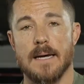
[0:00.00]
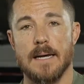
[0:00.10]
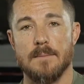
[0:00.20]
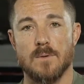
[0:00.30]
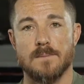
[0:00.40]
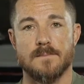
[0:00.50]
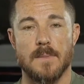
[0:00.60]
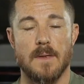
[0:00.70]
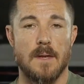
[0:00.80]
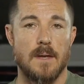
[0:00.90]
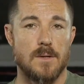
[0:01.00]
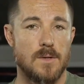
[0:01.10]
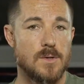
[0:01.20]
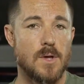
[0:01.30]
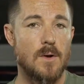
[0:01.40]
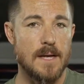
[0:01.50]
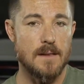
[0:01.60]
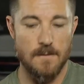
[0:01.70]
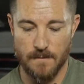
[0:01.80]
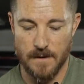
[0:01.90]
cable, you don't
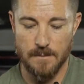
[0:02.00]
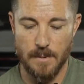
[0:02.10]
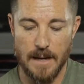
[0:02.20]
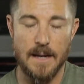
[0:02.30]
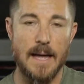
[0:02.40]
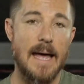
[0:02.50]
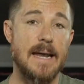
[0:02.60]
get the feedback,